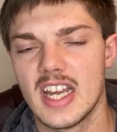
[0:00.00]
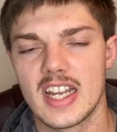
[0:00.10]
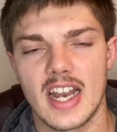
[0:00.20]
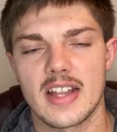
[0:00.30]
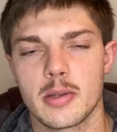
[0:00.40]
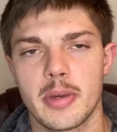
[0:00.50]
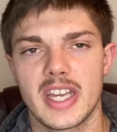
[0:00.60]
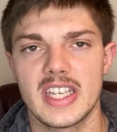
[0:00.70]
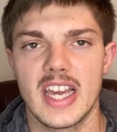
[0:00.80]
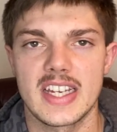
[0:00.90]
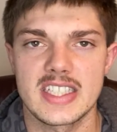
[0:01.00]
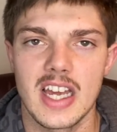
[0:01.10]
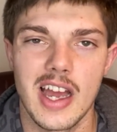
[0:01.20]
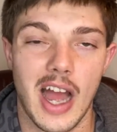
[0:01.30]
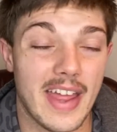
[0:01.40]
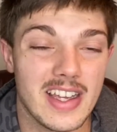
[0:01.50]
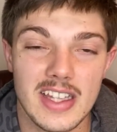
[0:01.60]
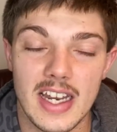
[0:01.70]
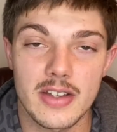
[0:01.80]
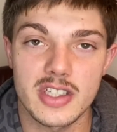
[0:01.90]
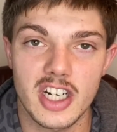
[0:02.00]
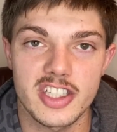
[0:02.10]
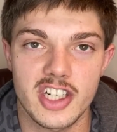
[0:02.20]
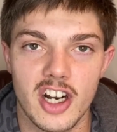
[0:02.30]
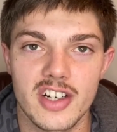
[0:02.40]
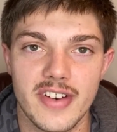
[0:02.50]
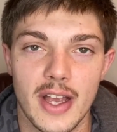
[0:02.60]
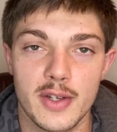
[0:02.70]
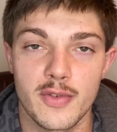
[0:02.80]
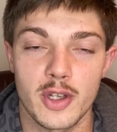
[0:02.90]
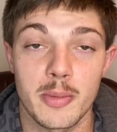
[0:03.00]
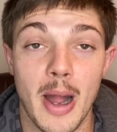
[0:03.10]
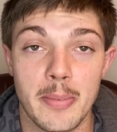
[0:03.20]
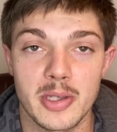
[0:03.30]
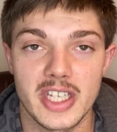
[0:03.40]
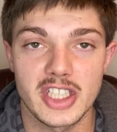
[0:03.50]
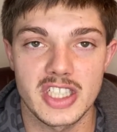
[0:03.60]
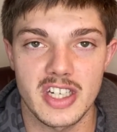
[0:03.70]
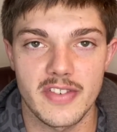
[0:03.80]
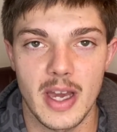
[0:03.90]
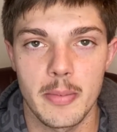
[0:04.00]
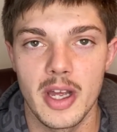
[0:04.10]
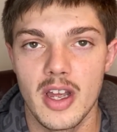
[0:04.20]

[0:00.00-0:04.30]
not the big EX, I think a lot of those cards are undervalued for the populations of them.